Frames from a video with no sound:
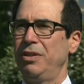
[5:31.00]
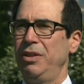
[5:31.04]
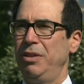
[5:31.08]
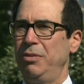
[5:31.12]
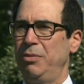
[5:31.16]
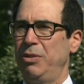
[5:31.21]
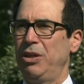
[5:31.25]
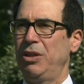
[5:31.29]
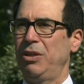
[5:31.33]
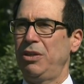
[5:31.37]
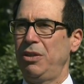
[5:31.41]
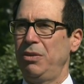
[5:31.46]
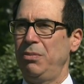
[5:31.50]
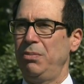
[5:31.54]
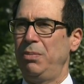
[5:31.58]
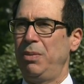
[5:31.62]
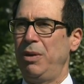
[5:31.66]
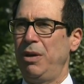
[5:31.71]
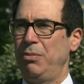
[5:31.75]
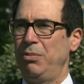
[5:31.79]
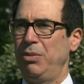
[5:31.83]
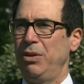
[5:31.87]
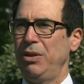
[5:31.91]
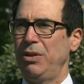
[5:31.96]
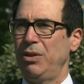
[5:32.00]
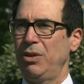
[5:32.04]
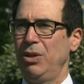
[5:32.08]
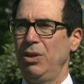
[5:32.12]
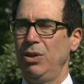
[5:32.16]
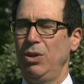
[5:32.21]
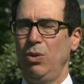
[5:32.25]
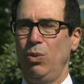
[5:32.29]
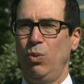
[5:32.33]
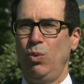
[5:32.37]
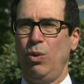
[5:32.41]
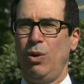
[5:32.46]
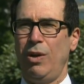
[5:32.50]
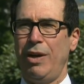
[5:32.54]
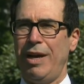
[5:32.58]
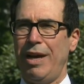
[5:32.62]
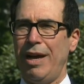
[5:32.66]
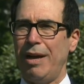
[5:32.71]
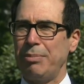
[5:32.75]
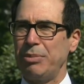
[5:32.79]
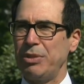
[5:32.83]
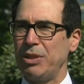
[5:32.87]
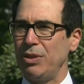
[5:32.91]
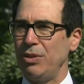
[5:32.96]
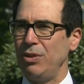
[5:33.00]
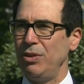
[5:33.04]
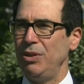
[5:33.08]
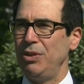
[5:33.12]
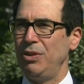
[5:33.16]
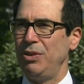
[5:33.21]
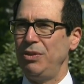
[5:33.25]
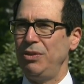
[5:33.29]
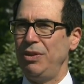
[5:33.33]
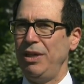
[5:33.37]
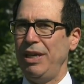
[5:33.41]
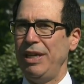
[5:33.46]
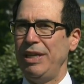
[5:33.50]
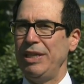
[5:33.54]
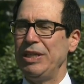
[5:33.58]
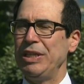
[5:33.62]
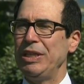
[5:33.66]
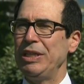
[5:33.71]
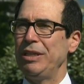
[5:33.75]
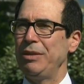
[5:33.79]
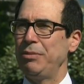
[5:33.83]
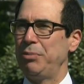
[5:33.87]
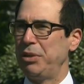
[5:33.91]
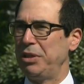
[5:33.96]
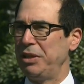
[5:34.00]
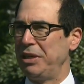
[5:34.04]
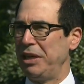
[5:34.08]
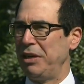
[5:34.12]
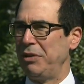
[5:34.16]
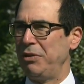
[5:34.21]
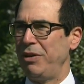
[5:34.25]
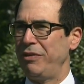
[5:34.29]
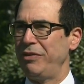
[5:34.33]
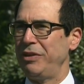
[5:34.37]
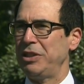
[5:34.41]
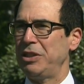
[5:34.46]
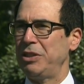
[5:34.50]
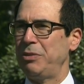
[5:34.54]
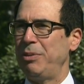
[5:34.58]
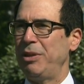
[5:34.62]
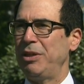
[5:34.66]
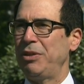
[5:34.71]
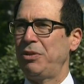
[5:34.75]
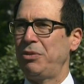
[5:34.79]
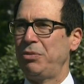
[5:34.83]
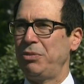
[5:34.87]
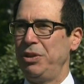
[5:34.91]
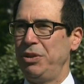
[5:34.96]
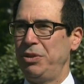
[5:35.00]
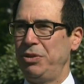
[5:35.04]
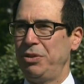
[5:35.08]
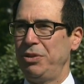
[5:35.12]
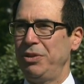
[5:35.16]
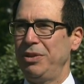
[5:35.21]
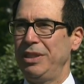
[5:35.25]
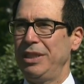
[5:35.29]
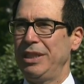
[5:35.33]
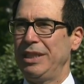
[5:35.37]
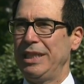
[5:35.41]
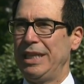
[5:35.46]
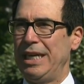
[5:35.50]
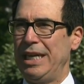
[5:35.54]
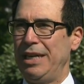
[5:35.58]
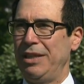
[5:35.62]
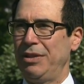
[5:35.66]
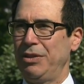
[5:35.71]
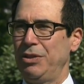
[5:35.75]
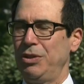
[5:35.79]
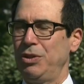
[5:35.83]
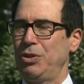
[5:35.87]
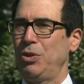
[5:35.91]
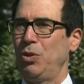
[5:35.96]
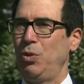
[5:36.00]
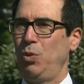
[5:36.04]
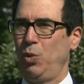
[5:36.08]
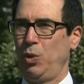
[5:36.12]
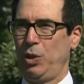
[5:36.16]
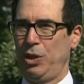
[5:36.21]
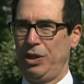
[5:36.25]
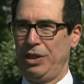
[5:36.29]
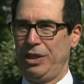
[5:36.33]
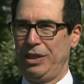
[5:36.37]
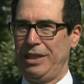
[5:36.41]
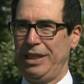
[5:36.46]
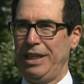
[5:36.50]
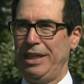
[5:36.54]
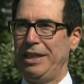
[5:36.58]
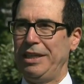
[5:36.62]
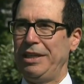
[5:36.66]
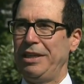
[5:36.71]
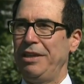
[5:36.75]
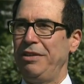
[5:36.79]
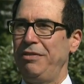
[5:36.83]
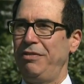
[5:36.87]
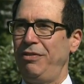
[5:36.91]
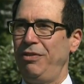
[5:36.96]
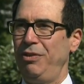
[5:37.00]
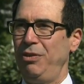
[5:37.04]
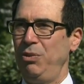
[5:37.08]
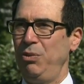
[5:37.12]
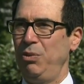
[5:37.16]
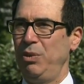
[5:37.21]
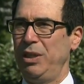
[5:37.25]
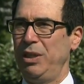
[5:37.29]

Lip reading: and the American public, we'll absolutely do that. But now, having spent $3 trillion, we're going to take a few